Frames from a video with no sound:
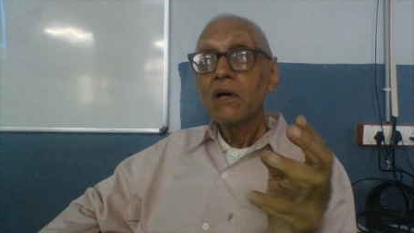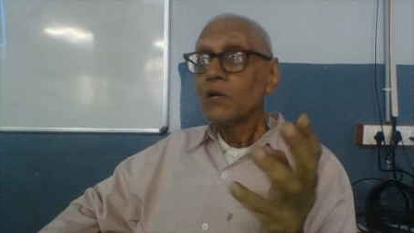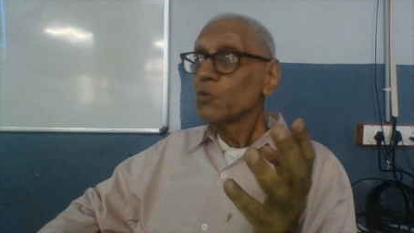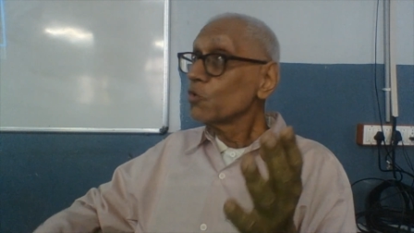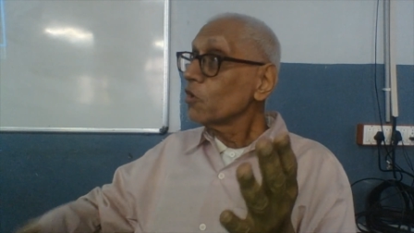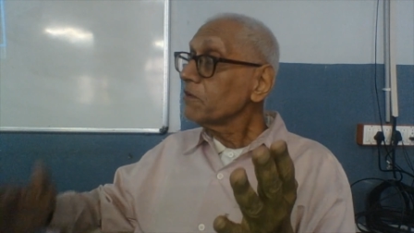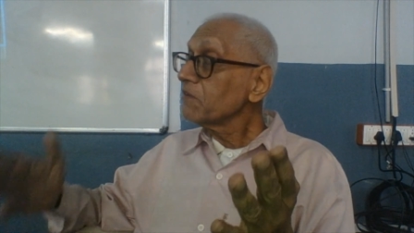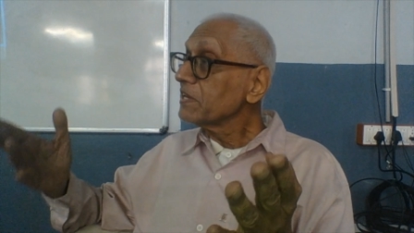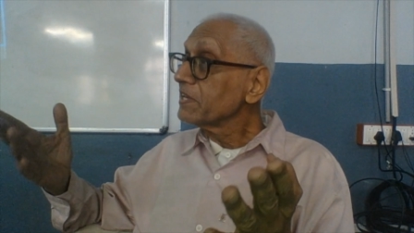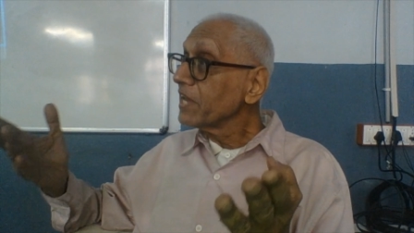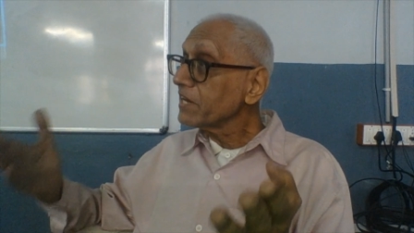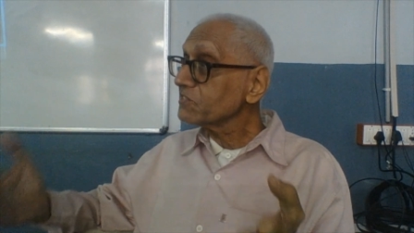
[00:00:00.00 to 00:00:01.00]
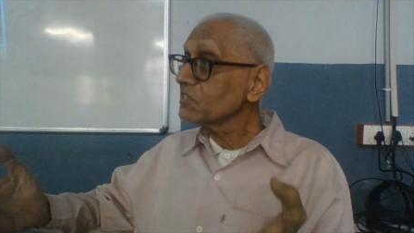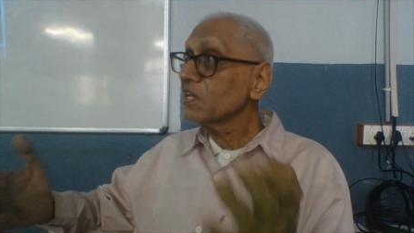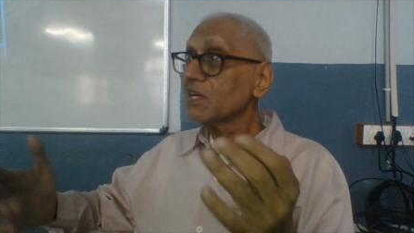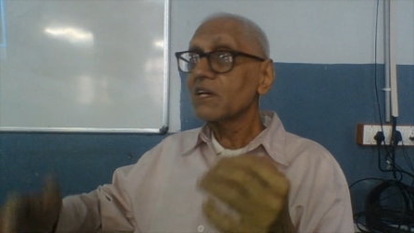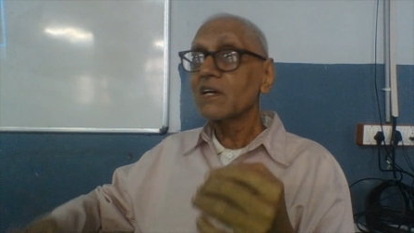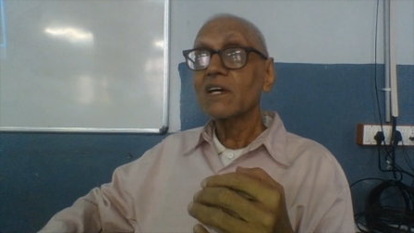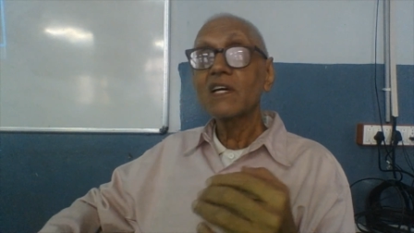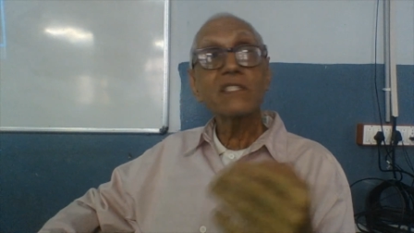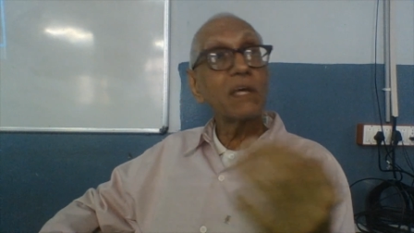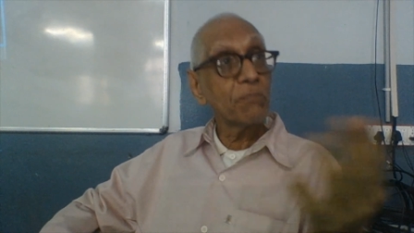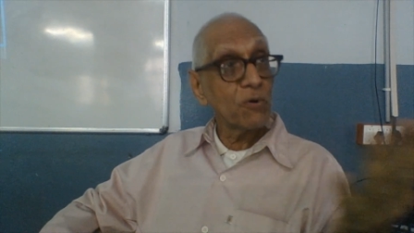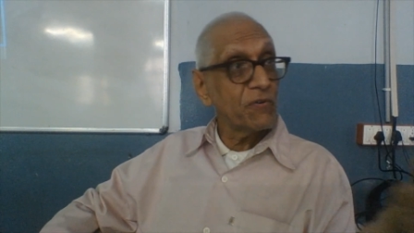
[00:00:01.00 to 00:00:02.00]
You know, even nursing is
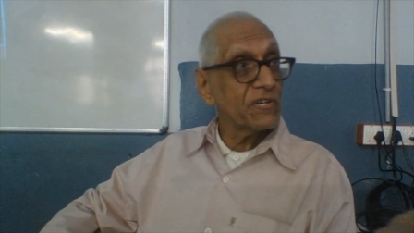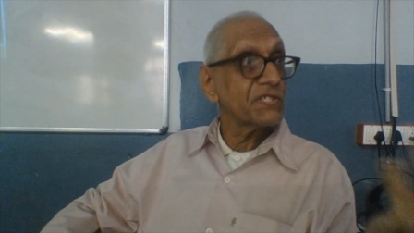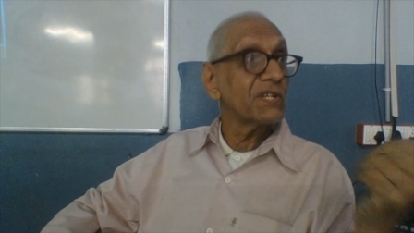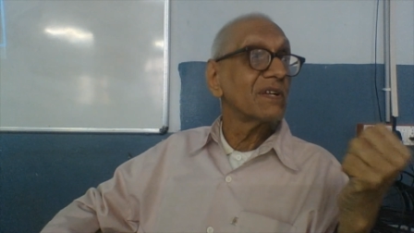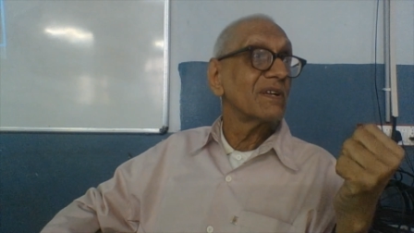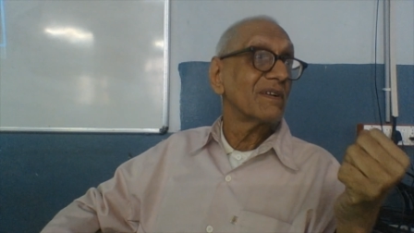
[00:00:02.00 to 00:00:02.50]
a profession.